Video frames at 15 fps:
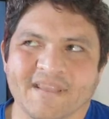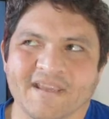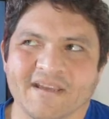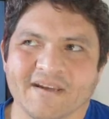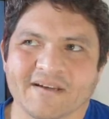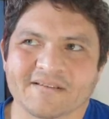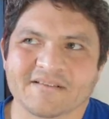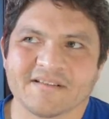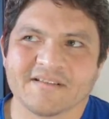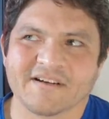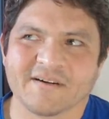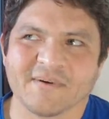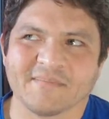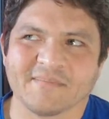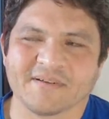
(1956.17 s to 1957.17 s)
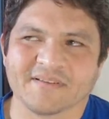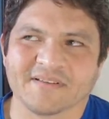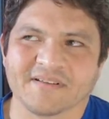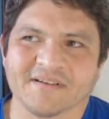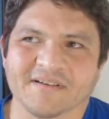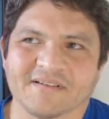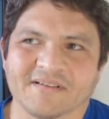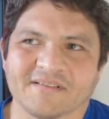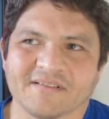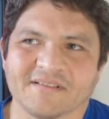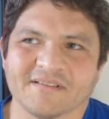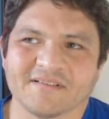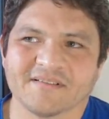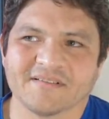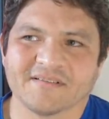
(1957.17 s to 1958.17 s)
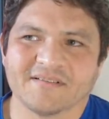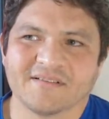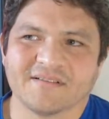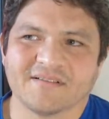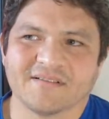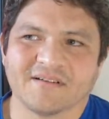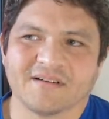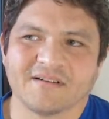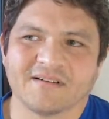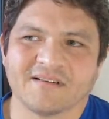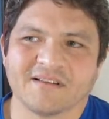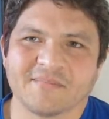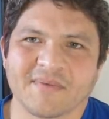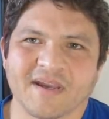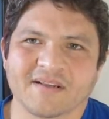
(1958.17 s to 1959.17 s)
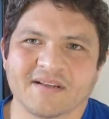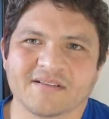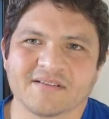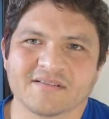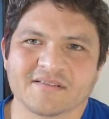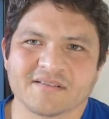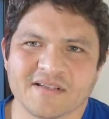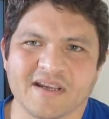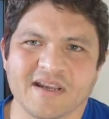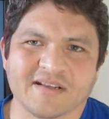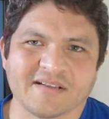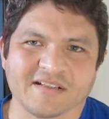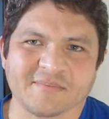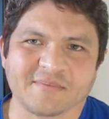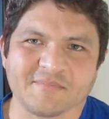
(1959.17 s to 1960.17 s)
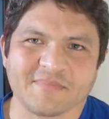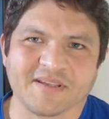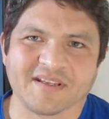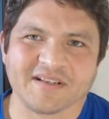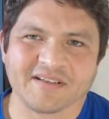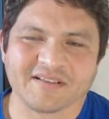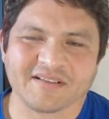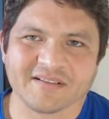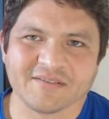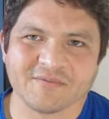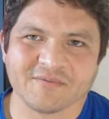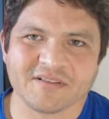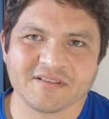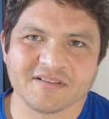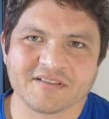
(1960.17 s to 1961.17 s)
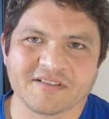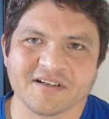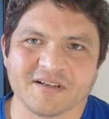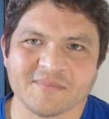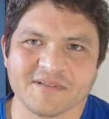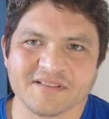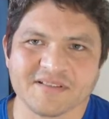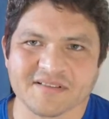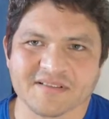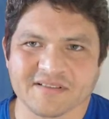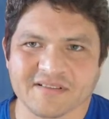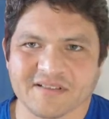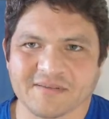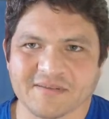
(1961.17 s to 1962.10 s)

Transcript: yeah, because I think I remember the early matches because I ended up competing in one of their tournaments, and